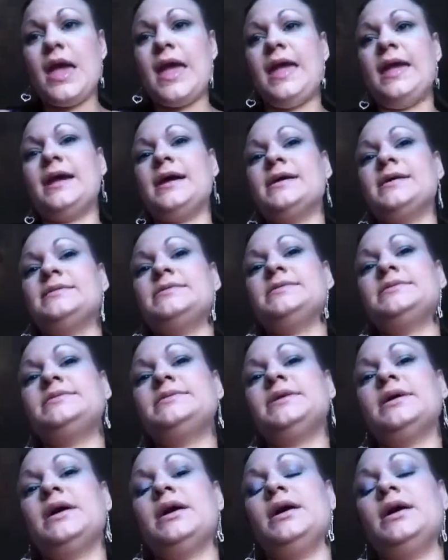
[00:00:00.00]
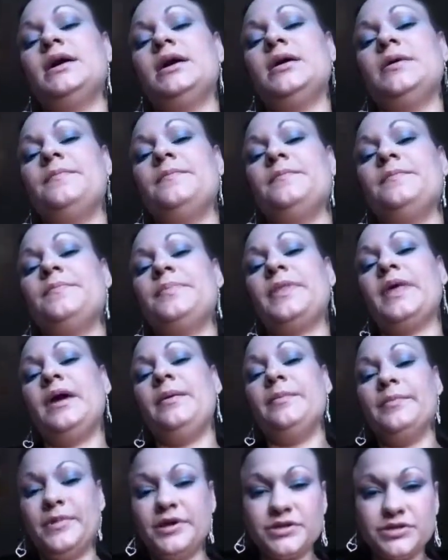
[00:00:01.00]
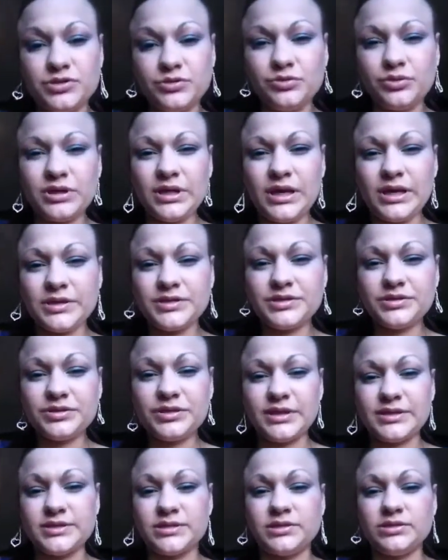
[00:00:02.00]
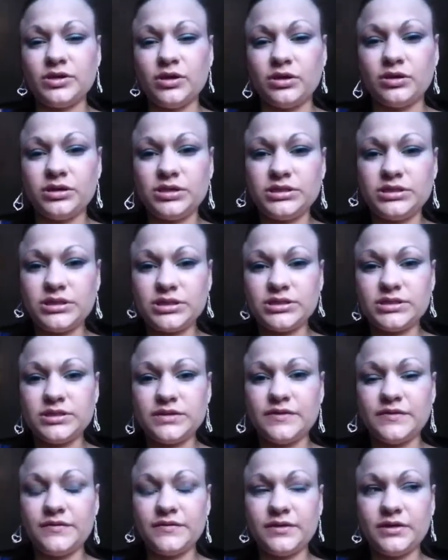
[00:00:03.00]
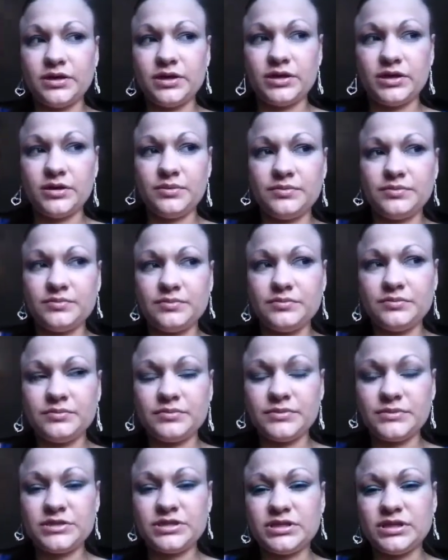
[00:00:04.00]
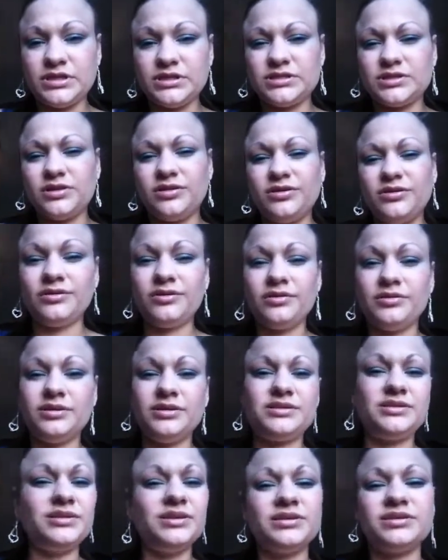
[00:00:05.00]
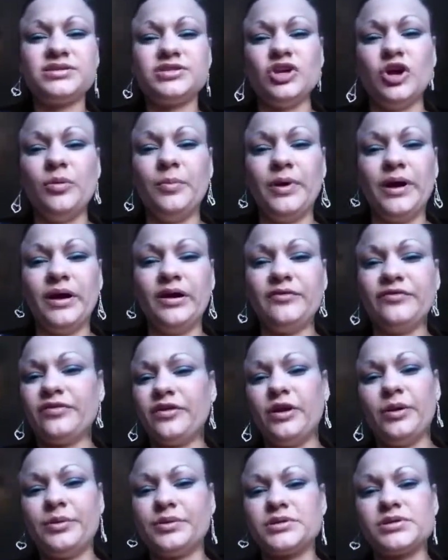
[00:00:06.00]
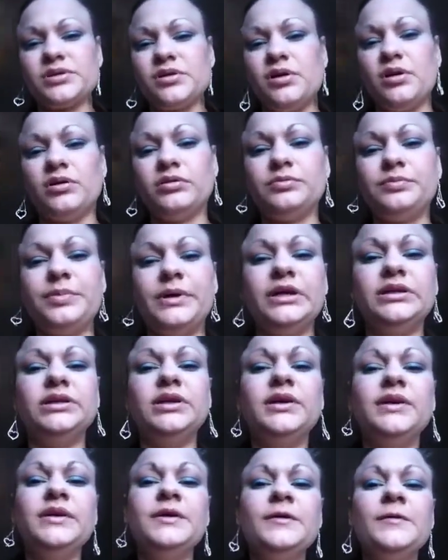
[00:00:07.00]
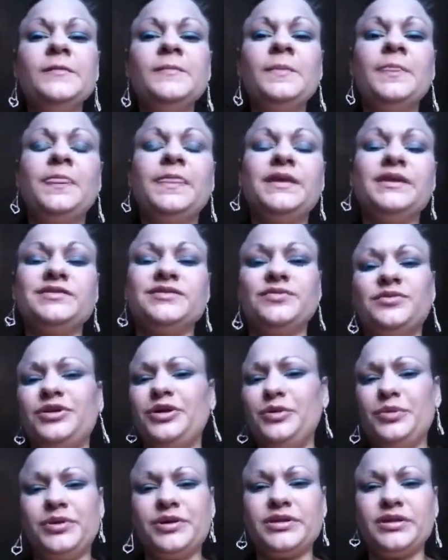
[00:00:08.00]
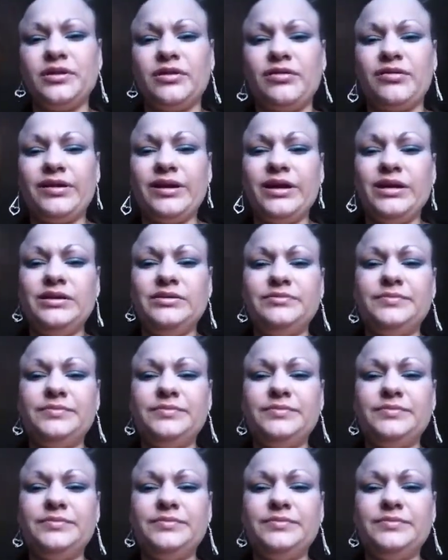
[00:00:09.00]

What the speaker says: and a muscle relaxer that's a non-addictive. It's not Soma. I forgot what it's called, but it doesn't really work that great.